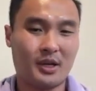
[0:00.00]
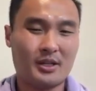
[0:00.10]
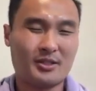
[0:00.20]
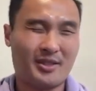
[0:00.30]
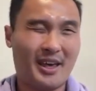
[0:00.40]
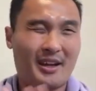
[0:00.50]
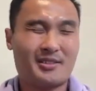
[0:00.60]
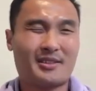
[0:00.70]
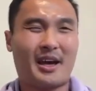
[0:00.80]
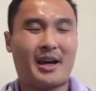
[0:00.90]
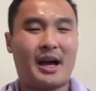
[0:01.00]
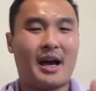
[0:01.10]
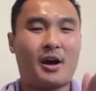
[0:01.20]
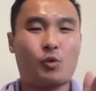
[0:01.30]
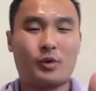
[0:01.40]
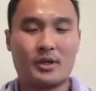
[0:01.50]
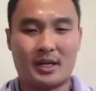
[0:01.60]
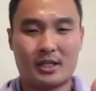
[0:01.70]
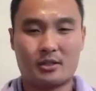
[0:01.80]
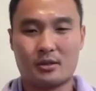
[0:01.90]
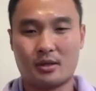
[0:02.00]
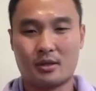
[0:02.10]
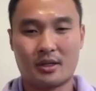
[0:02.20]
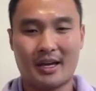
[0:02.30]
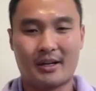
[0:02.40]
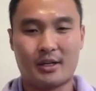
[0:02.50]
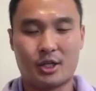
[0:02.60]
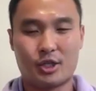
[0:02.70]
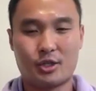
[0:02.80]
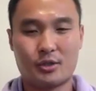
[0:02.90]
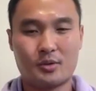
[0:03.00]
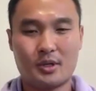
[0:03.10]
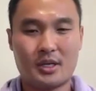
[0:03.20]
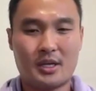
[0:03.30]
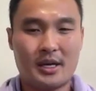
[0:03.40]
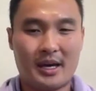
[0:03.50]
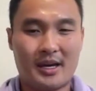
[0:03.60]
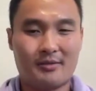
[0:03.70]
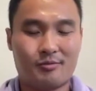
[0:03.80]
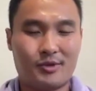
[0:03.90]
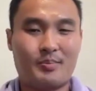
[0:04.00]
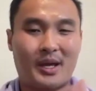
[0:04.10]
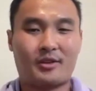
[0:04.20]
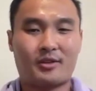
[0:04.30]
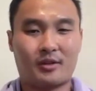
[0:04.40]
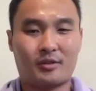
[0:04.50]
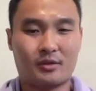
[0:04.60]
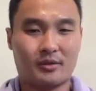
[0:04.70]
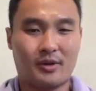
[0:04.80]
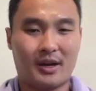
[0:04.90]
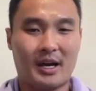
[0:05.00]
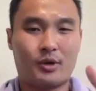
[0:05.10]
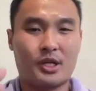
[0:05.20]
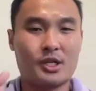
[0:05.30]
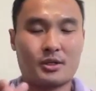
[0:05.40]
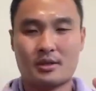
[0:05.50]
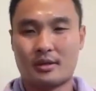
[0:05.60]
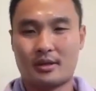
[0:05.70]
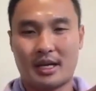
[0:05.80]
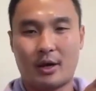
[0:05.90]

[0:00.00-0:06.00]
So that is kind of how we like to look at an issue and really make sense of how an